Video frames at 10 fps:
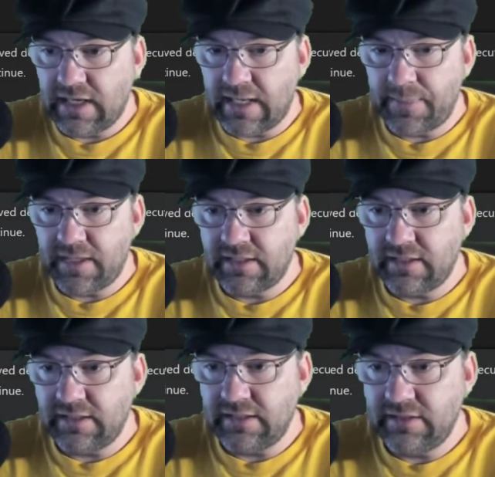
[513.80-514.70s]
And
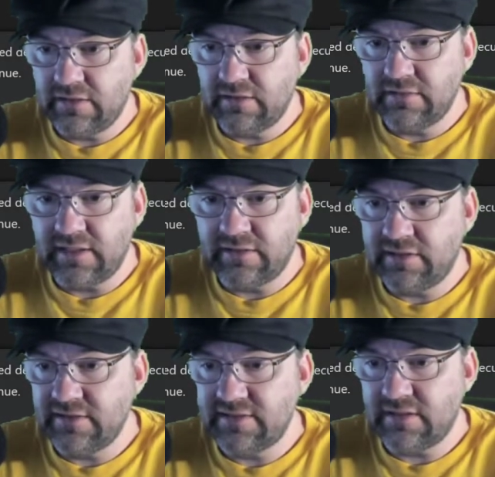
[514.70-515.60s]
then here, down
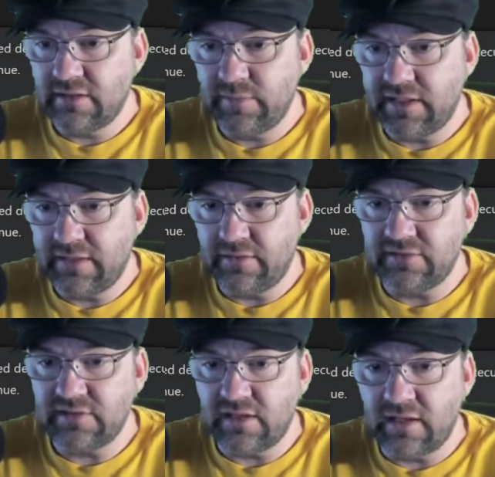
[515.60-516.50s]
here, it's telling me there's